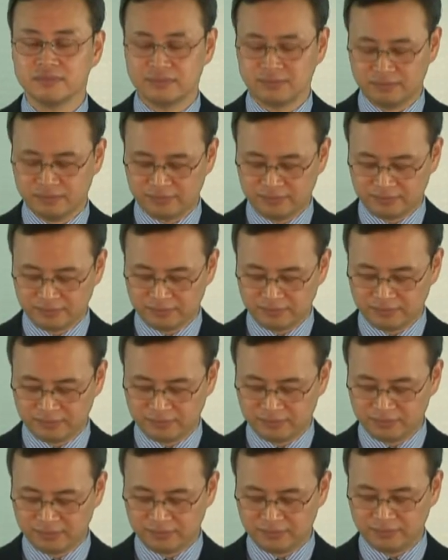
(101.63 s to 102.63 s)
but
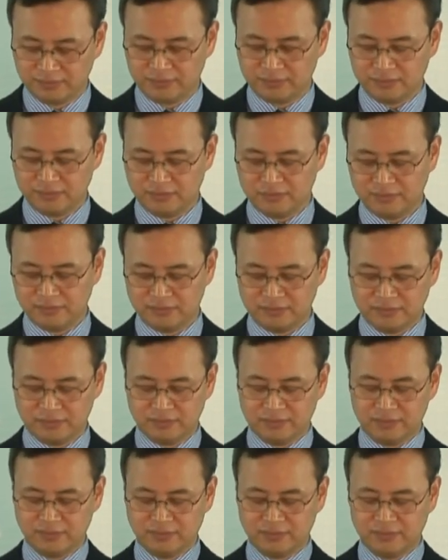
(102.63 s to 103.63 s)
is a
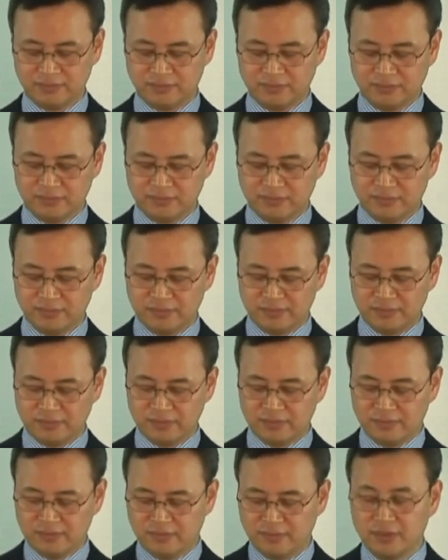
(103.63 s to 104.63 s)
different
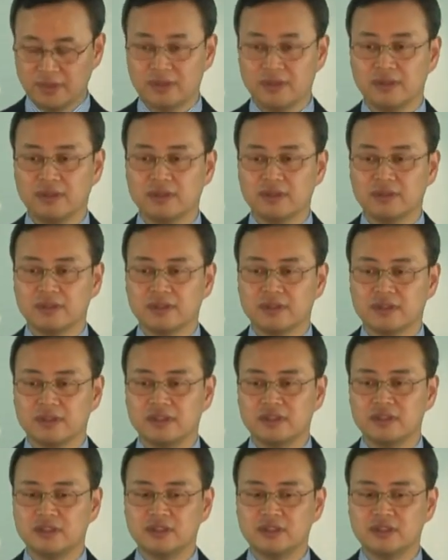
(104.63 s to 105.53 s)
elder.